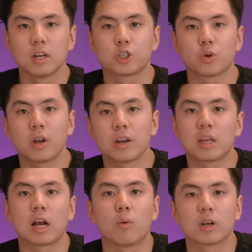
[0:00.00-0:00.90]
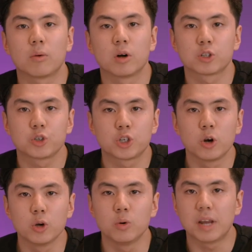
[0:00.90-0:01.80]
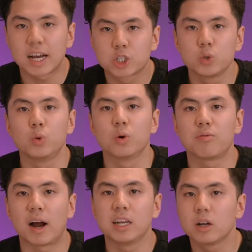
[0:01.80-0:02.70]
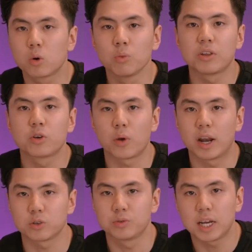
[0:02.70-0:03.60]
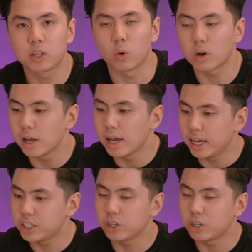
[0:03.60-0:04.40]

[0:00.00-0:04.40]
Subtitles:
So another thing I wanted to show you next to finding content creators on TikTok is